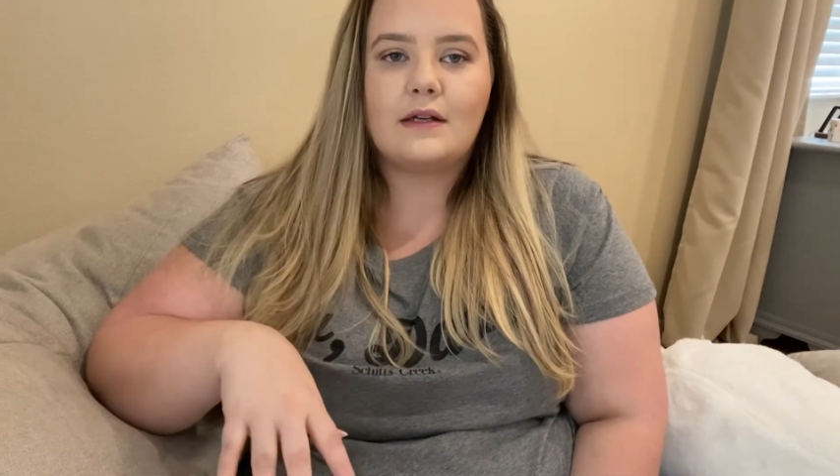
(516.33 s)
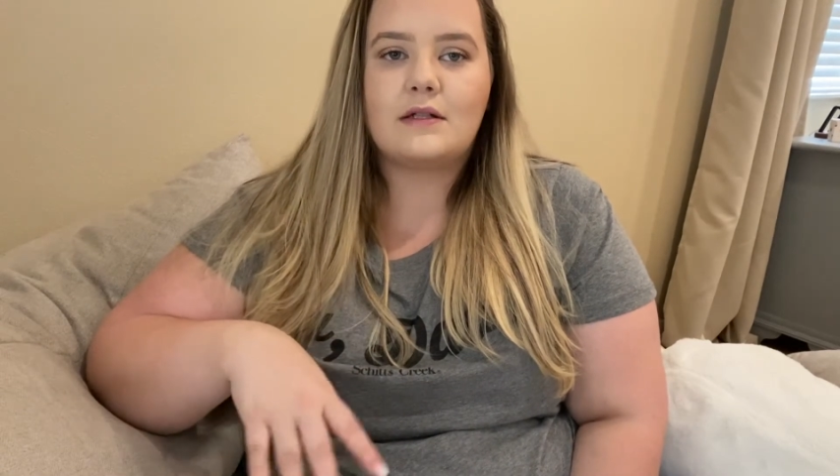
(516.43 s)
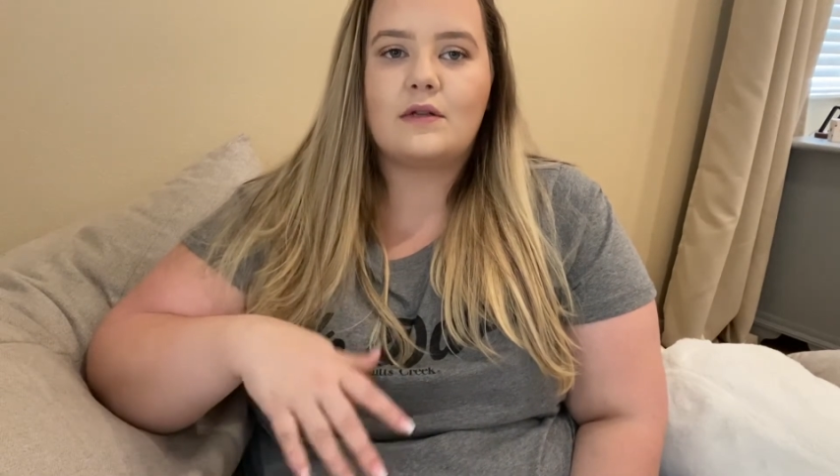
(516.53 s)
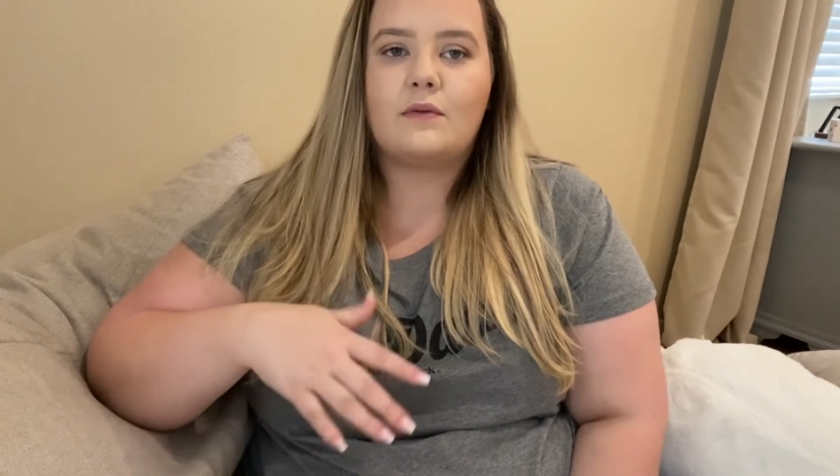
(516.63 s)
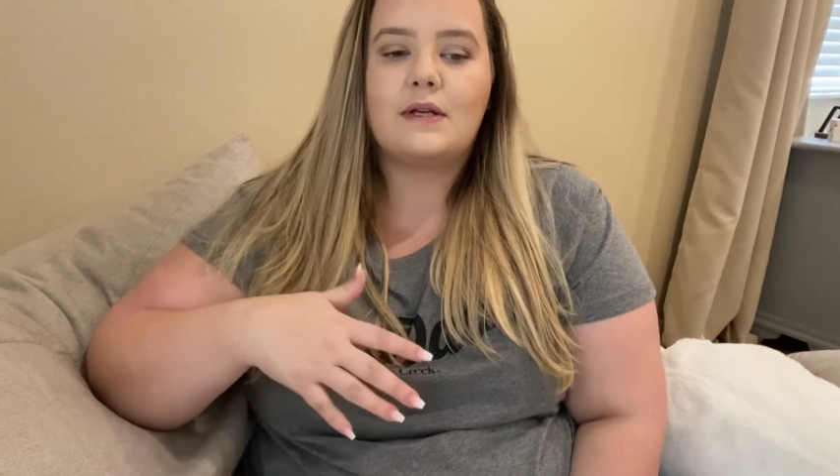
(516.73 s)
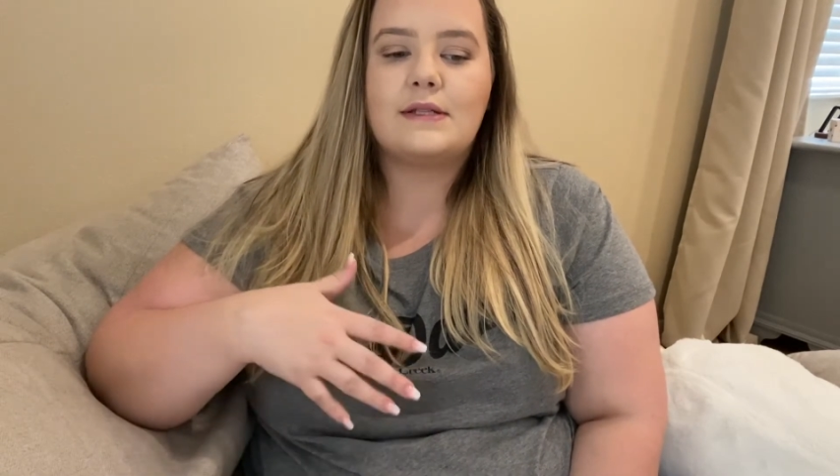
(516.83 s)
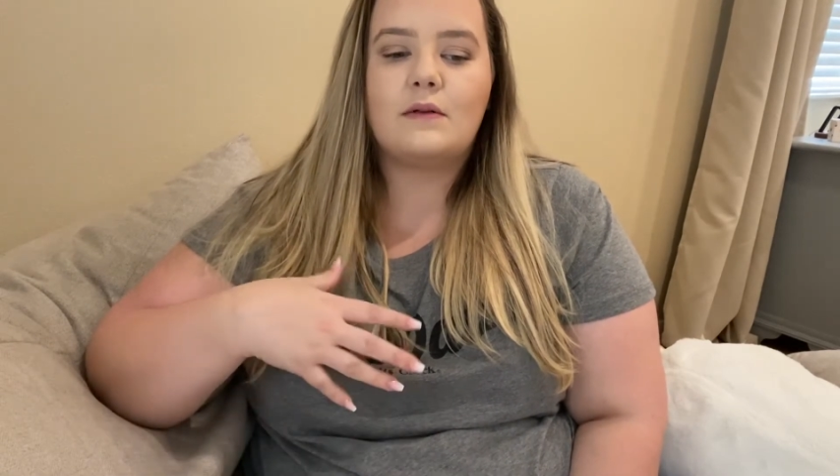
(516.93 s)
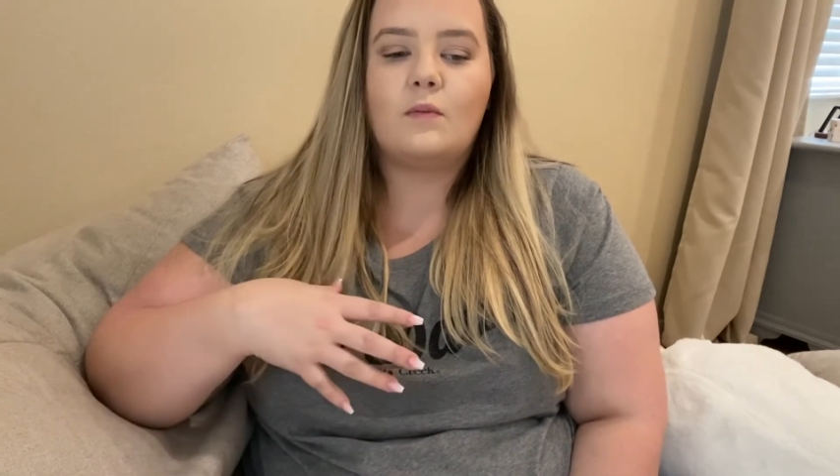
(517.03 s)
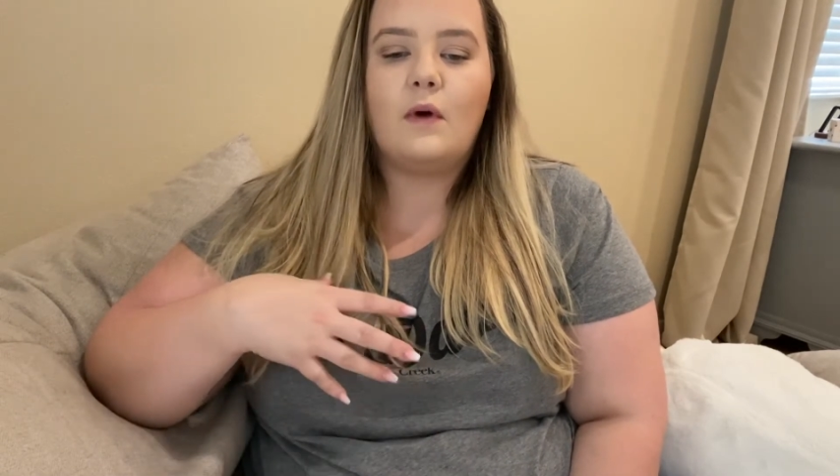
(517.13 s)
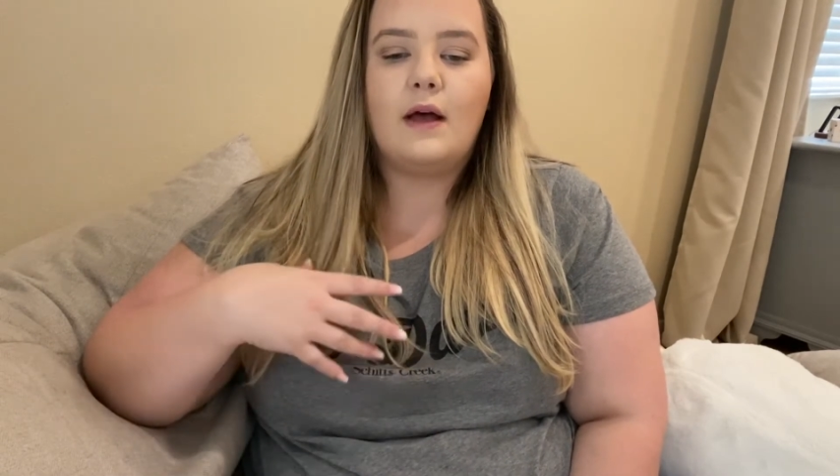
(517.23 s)
There's a
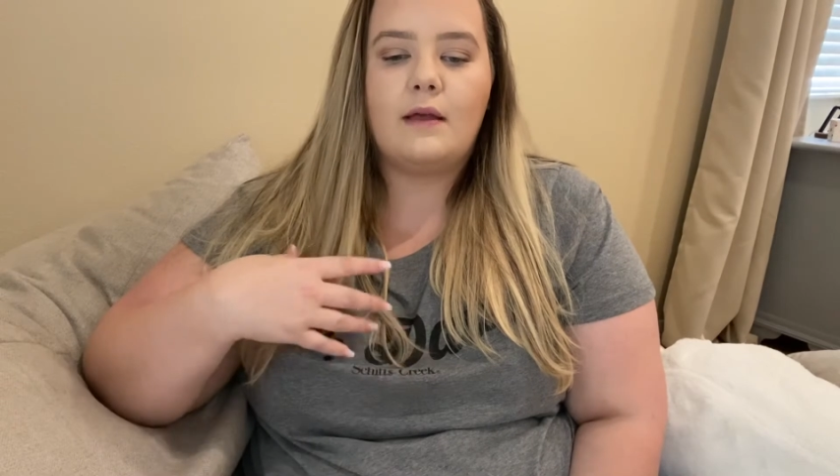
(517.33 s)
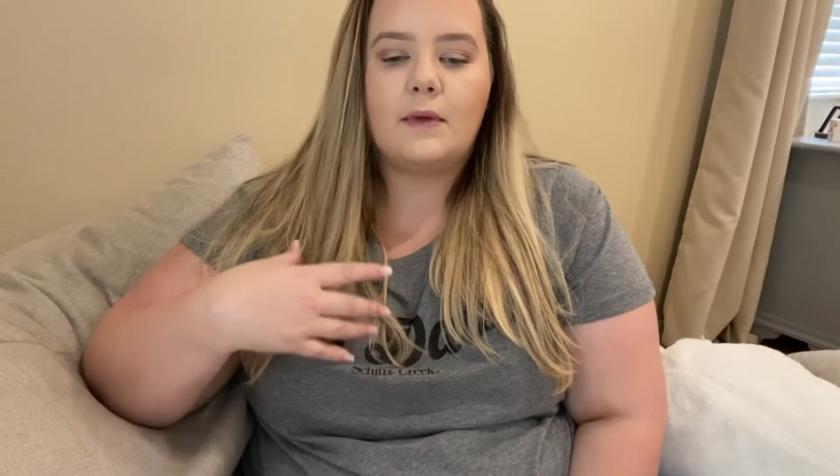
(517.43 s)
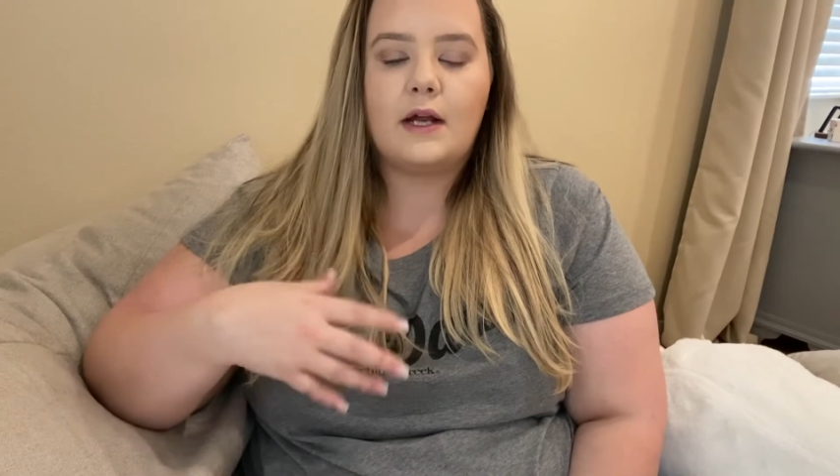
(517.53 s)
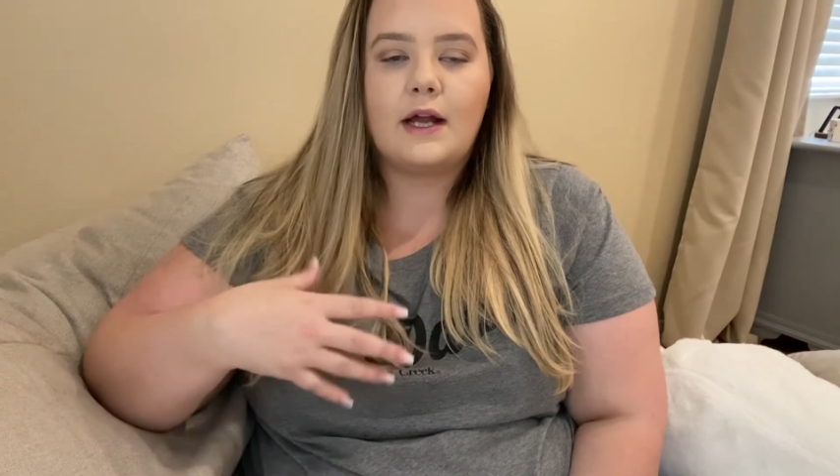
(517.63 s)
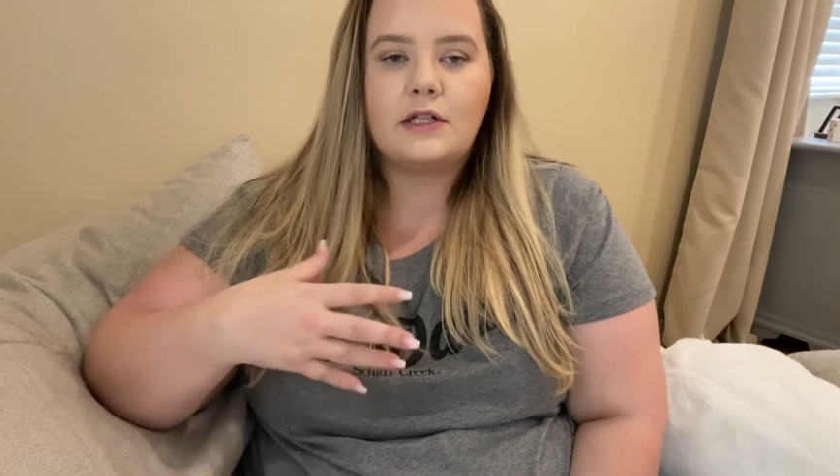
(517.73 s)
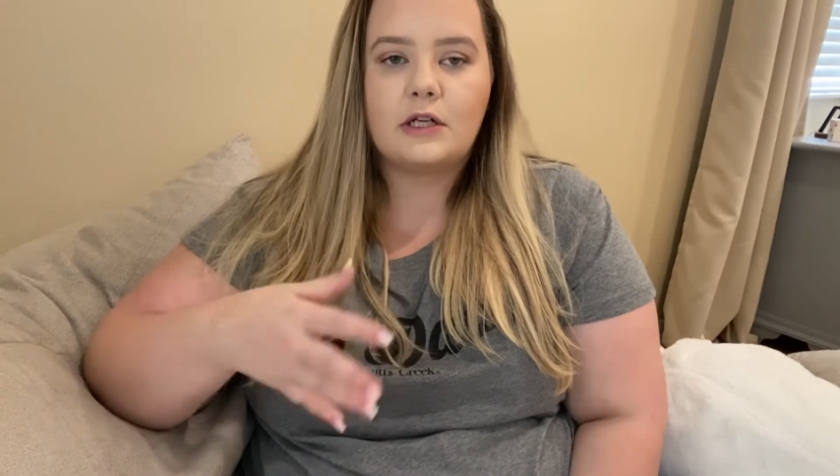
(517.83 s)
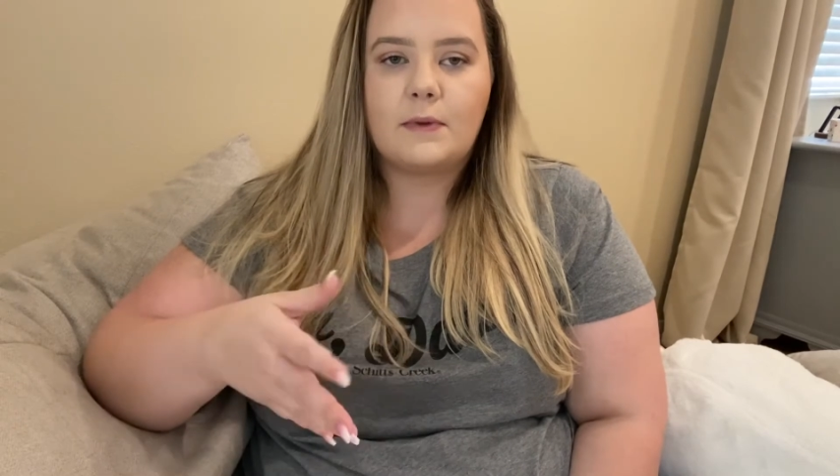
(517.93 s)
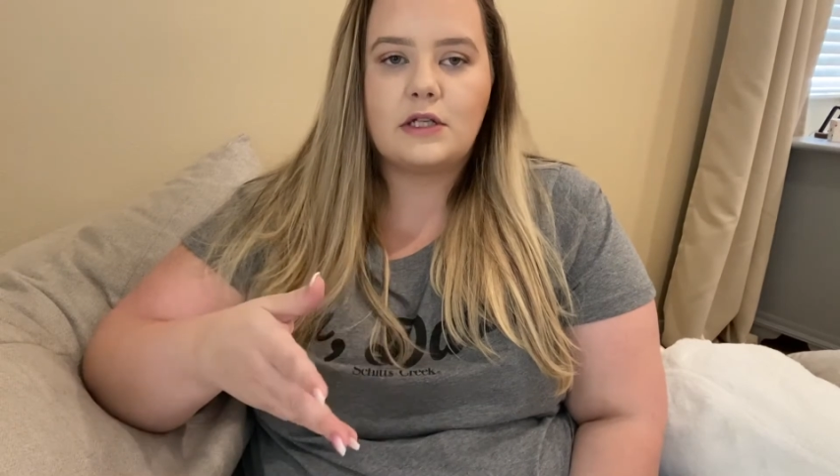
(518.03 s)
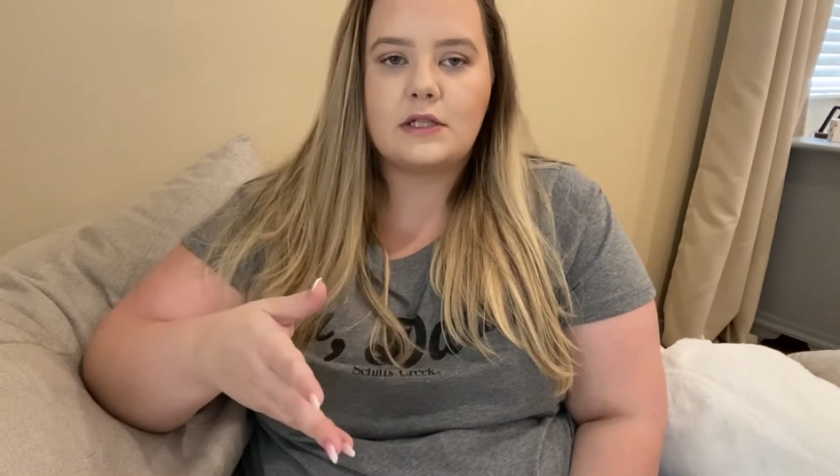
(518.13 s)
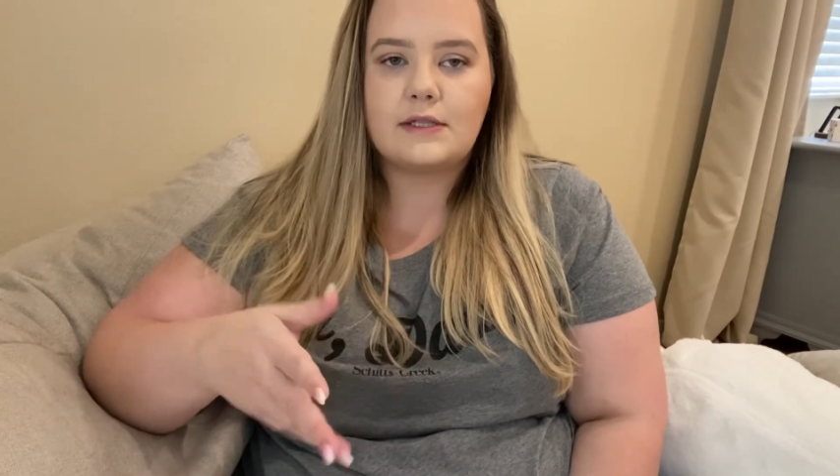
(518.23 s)
reason why bariatric
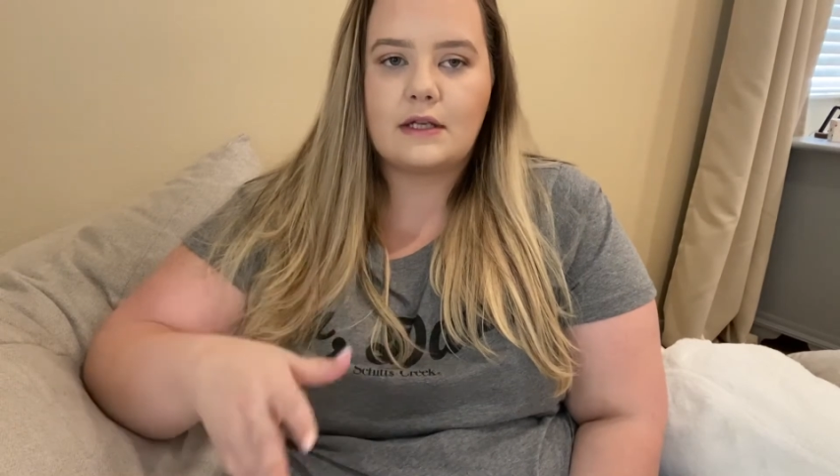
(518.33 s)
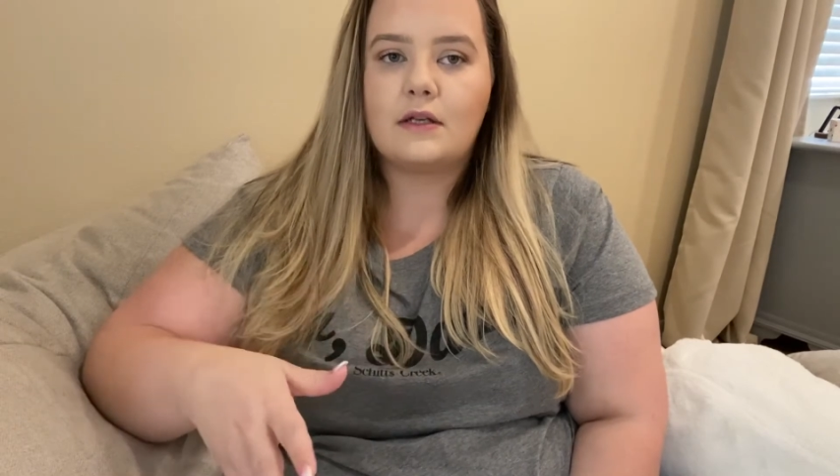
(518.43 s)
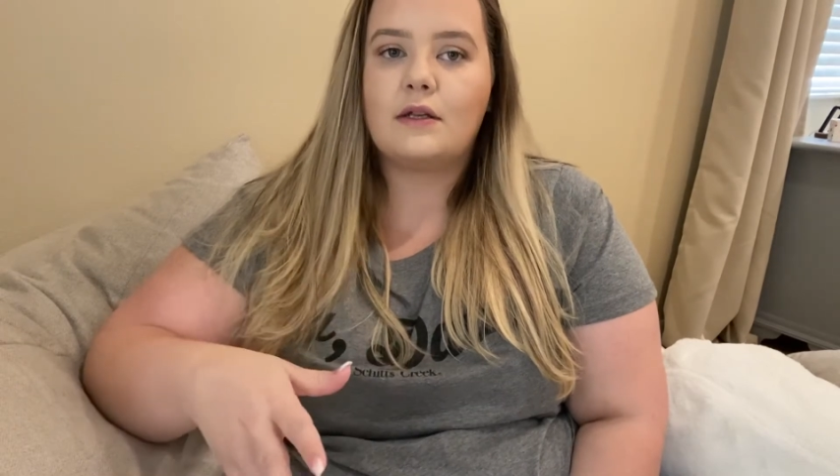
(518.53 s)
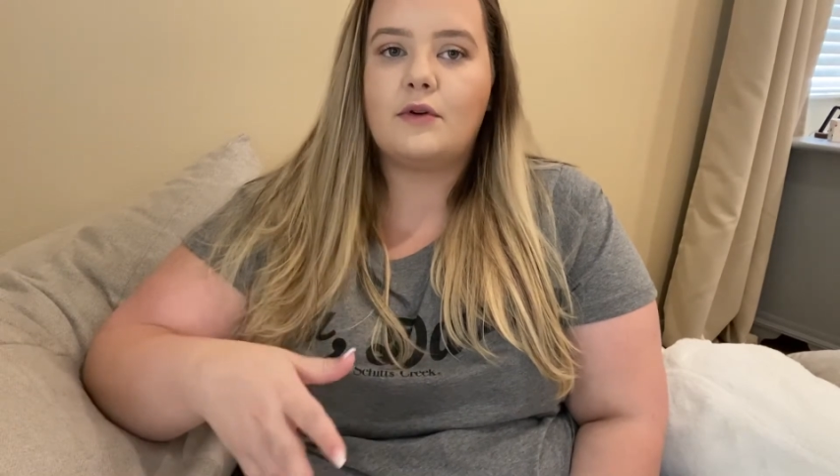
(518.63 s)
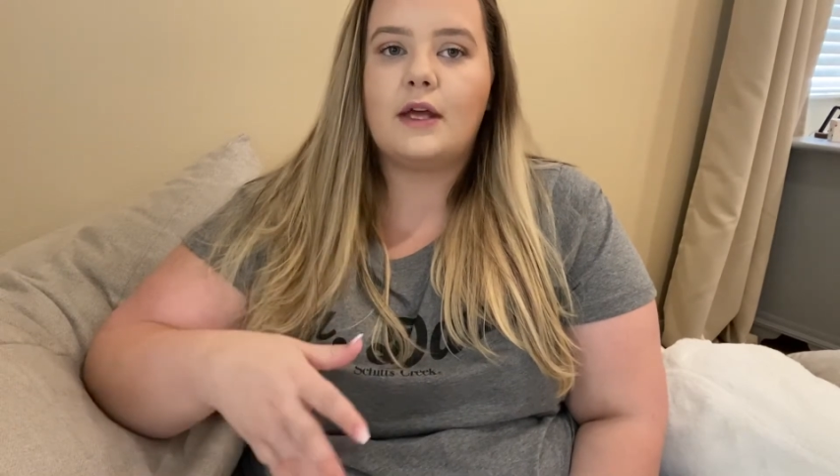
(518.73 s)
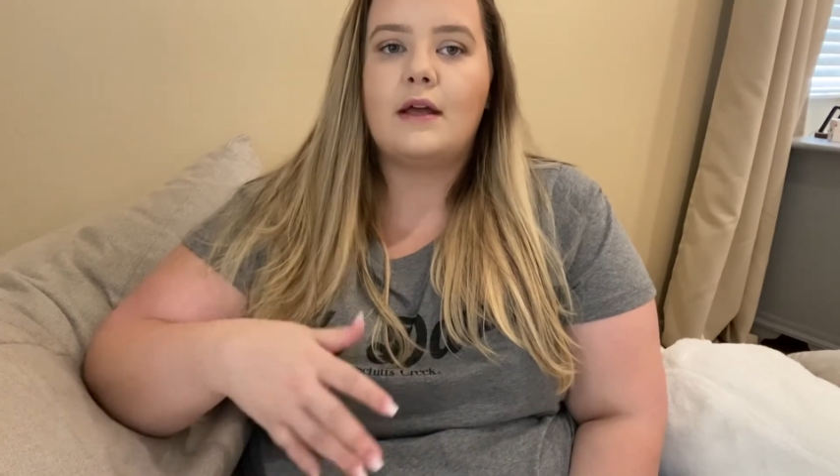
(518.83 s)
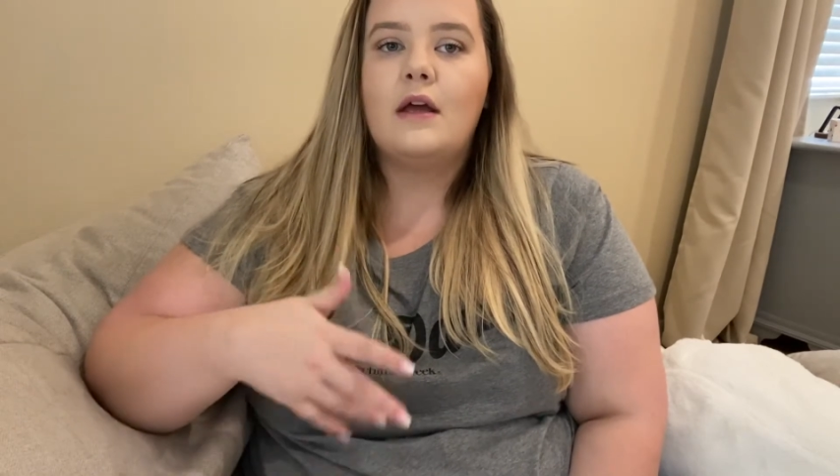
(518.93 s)
patients can do it.